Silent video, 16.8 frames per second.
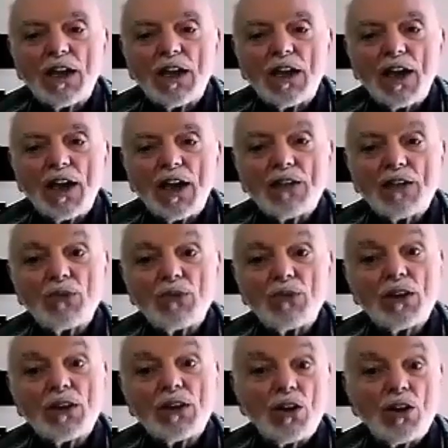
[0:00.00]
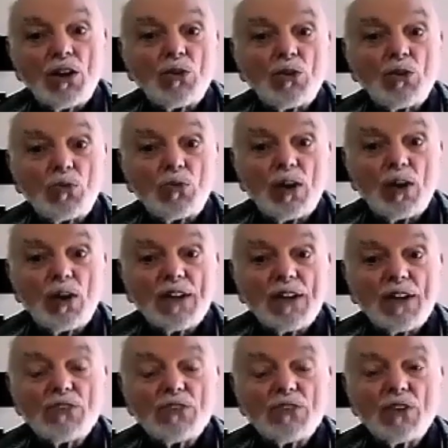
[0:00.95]
And we know
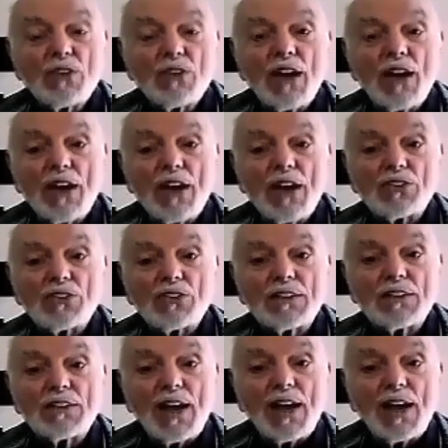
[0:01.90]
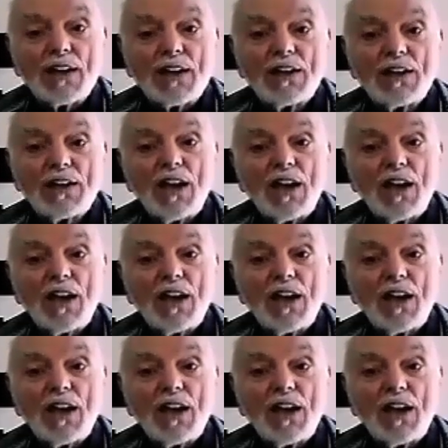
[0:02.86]
that you can actually attack